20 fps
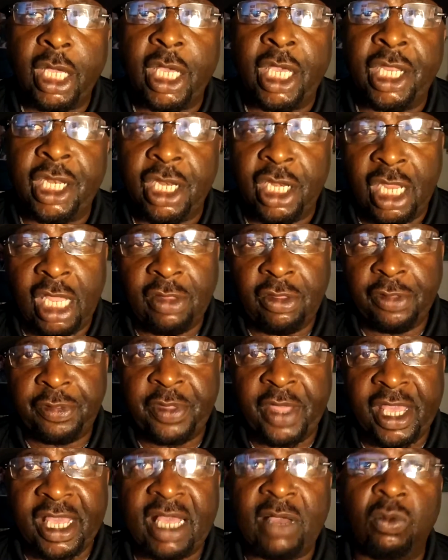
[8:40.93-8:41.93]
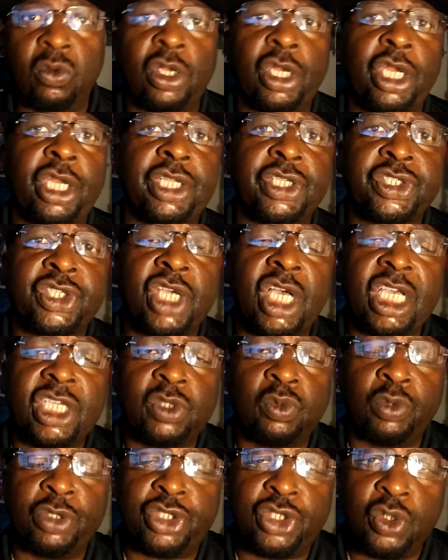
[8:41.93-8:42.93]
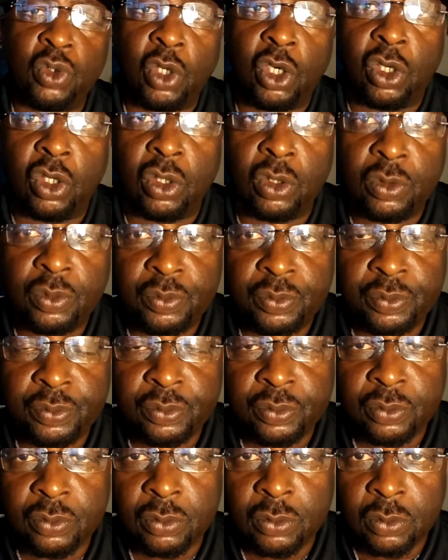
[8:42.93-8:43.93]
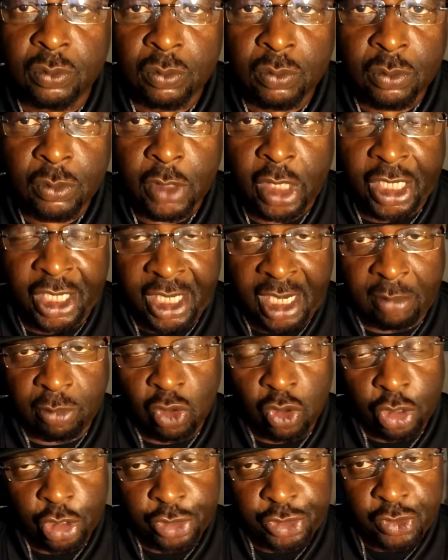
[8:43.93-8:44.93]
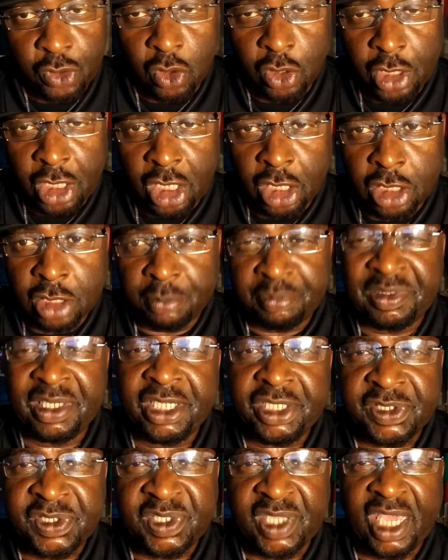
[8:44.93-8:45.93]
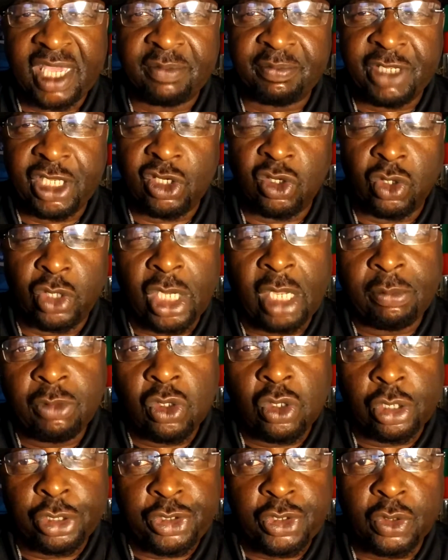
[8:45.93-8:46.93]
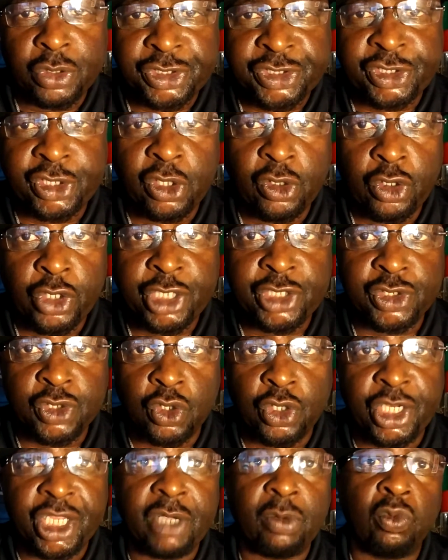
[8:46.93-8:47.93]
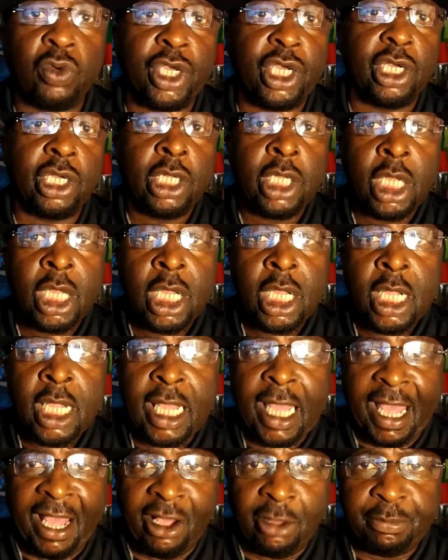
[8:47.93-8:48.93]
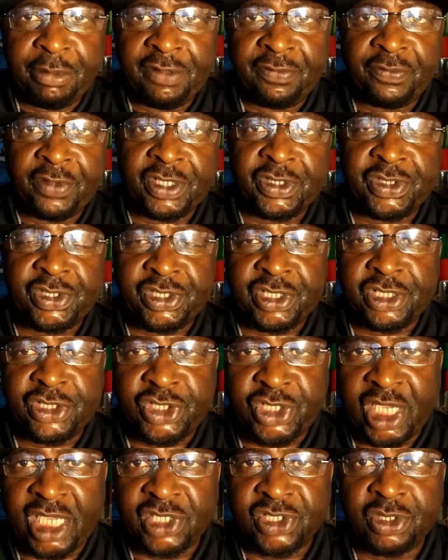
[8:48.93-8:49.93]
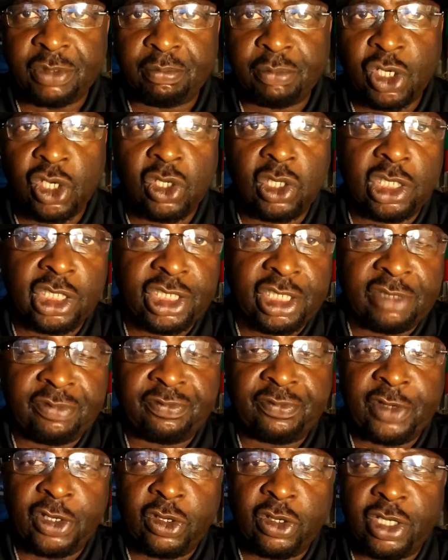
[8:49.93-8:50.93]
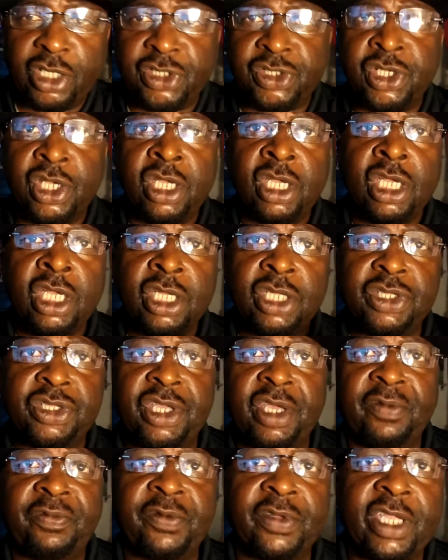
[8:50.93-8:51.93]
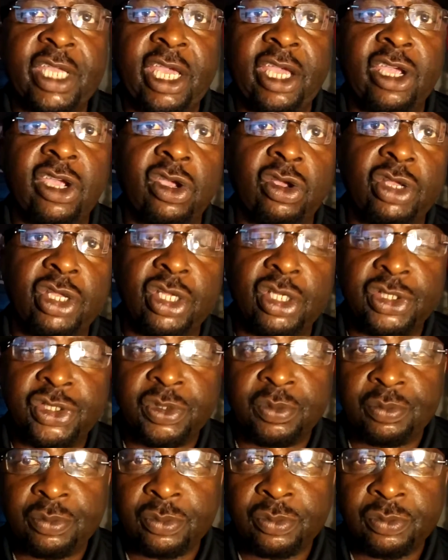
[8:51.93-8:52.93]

And another thing I want to discuss with you all, and I'm going to do a complete segment on, I'm going to do a series on that where I'll be visiting Jessup, Maryland, and various different areas,